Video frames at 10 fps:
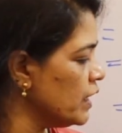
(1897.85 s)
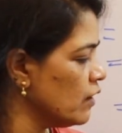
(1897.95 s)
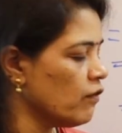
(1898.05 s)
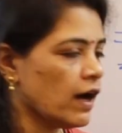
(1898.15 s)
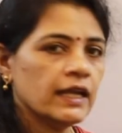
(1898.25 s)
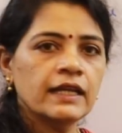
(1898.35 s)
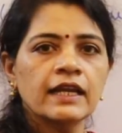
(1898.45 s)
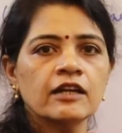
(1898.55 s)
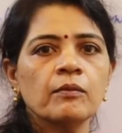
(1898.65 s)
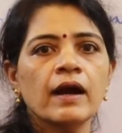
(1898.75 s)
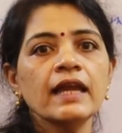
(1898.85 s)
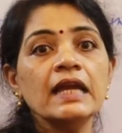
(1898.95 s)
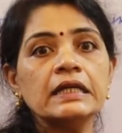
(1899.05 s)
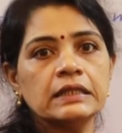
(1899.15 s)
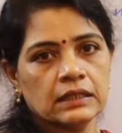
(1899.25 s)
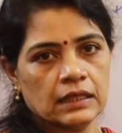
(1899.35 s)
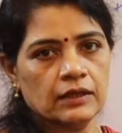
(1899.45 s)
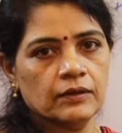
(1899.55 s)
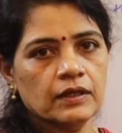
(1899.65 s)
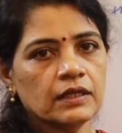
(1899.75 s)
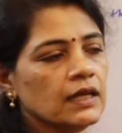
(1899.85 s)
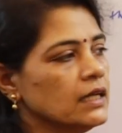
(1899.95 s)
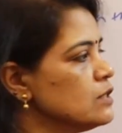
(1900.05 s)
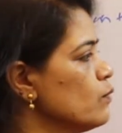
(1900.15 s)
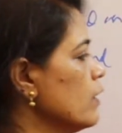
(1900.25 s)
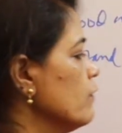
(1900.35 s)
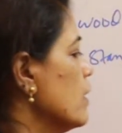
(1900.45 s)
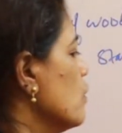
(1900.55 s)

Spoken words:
divided by 3. That is what we are